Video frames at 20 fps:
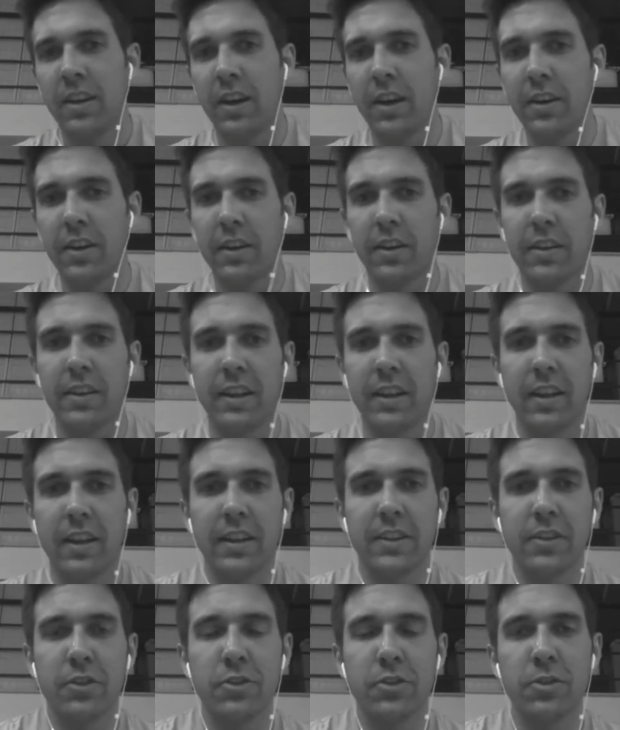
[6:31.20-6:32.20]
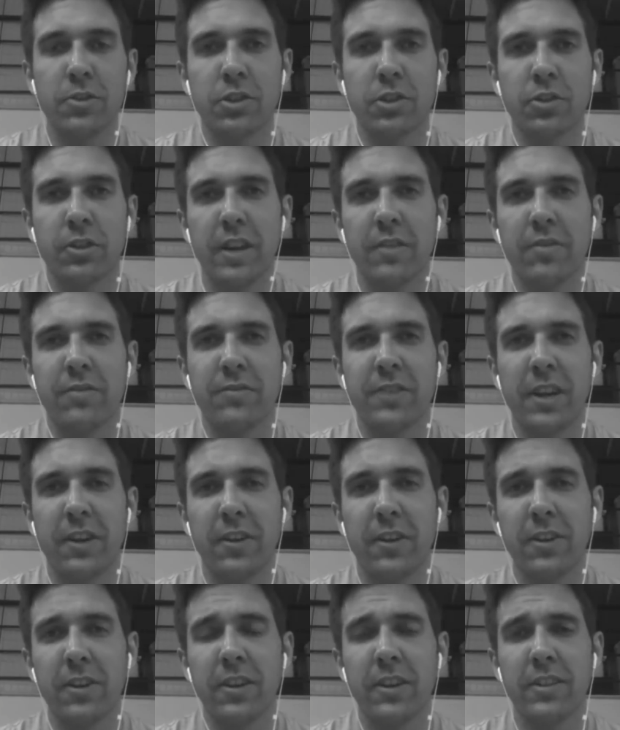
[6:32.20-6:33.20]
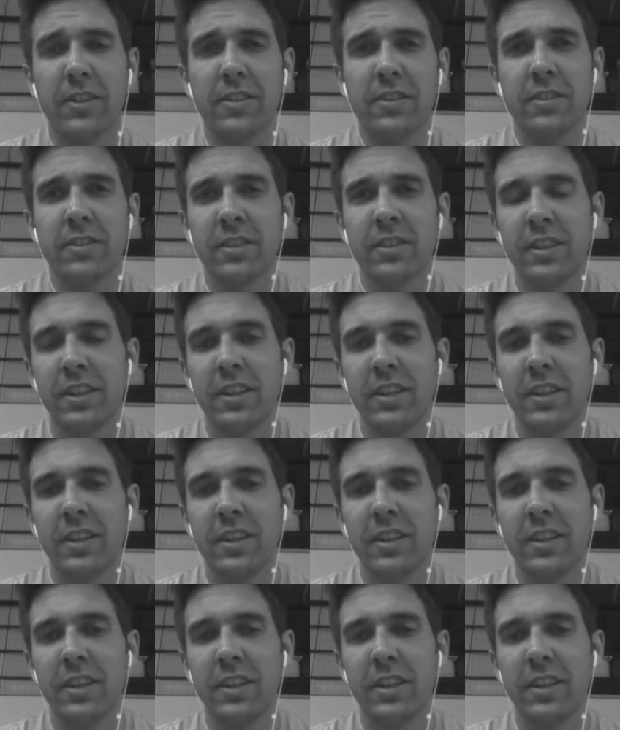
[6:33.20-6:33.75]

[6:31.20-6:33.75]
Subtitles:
Another thing I like to do is create fare alerts.